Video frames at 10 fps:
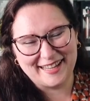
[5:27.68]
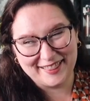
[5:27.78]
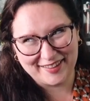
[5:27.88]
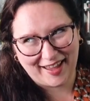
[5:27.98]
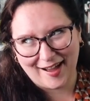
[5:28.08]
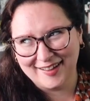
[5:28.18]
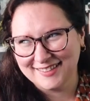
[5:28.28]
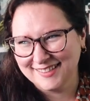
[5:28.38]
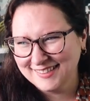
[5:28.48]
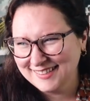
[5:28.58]
in the
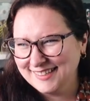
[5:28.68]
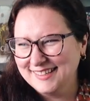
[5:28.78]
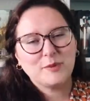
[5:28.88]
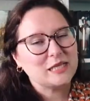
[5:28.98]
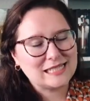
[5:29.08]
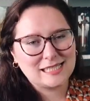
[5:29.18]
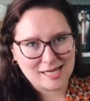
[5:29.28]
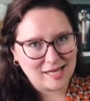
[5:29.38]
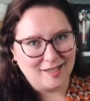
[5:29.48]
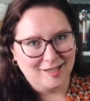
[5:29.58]
garden. But
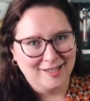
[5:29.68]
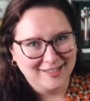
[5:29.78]
still,